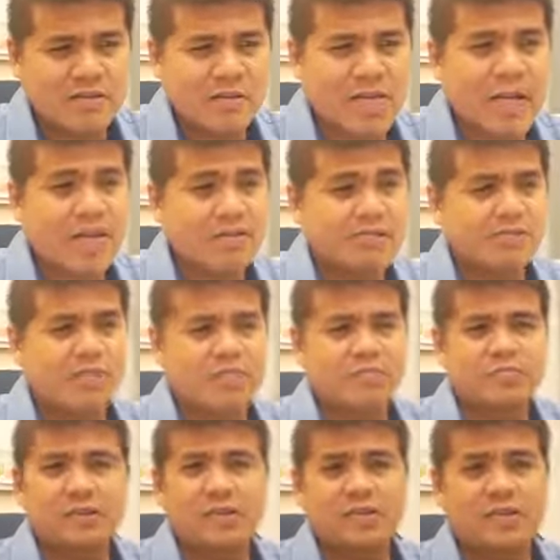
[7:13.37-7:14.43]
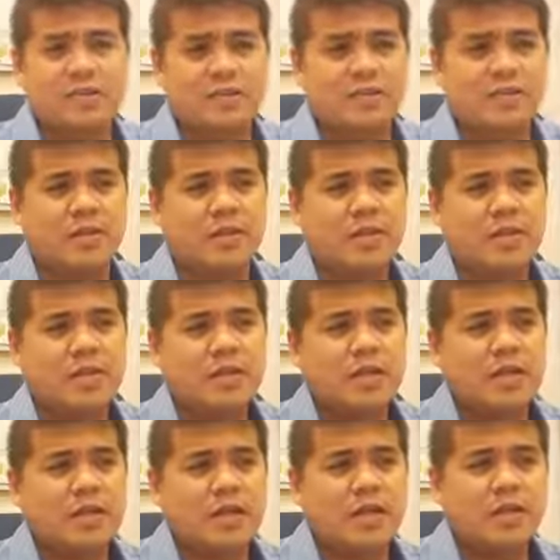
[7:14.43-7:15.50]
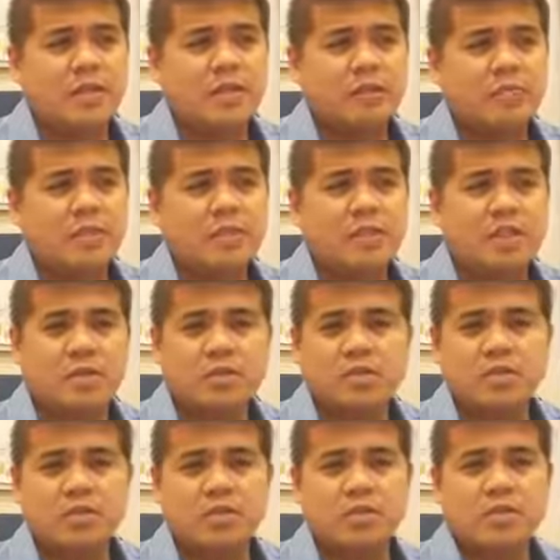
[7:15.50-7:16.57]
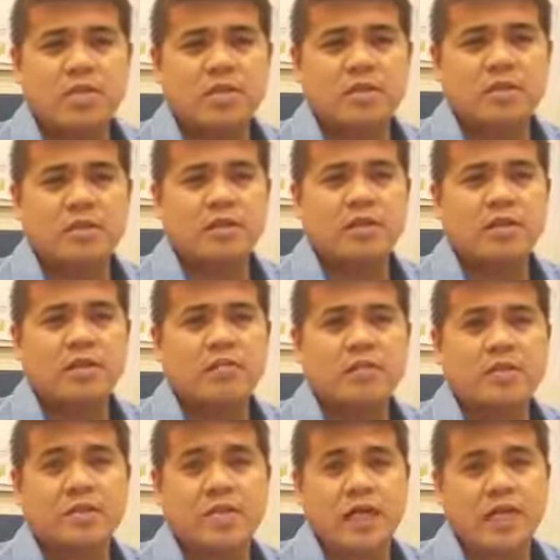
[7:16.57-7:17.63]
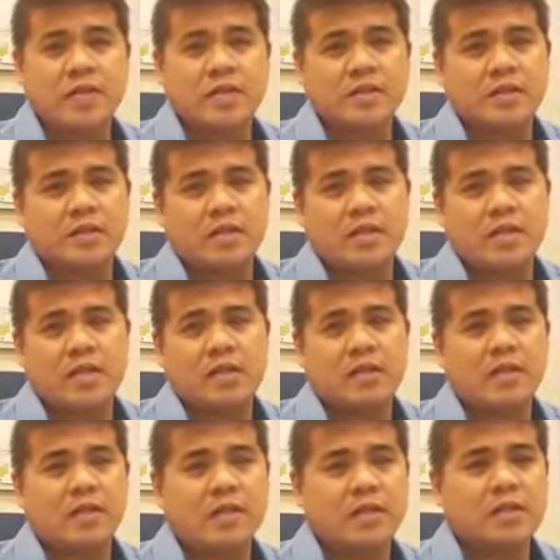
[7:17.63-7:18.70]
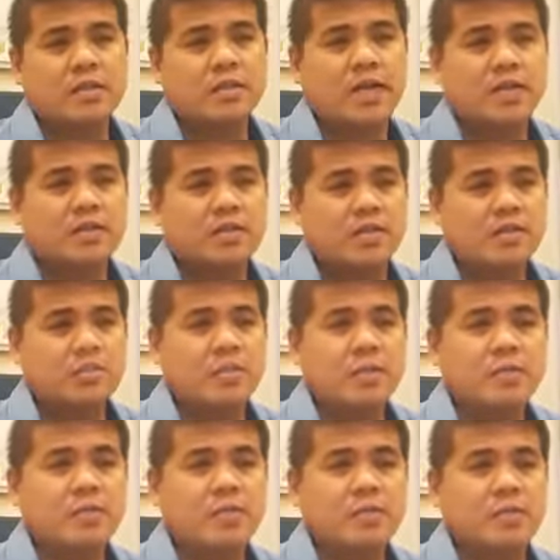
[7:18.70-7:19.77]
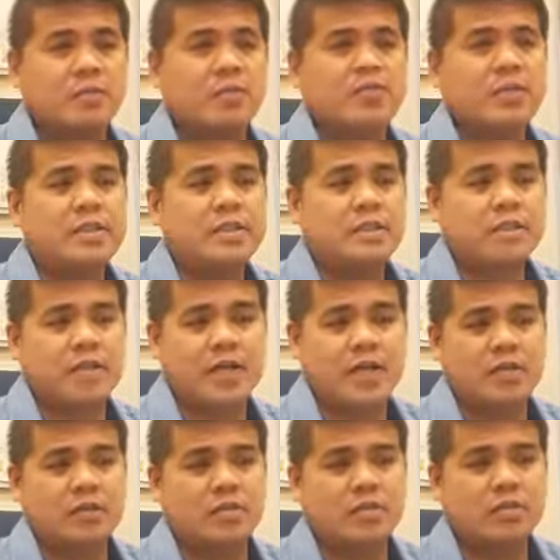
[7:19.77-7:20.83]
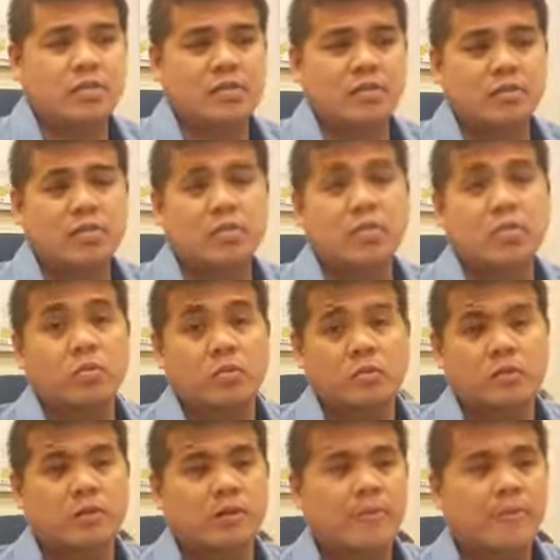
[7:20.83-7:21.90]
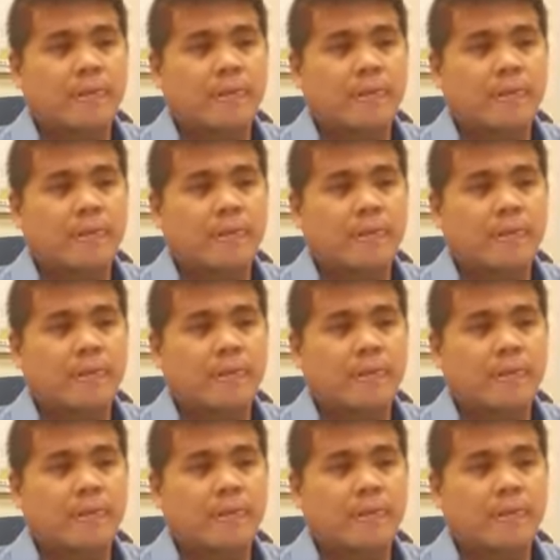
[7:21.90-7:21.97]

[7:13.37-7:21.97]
live experience and the perceptions to which it gives rise, and acknowledges people's physical ties to their world.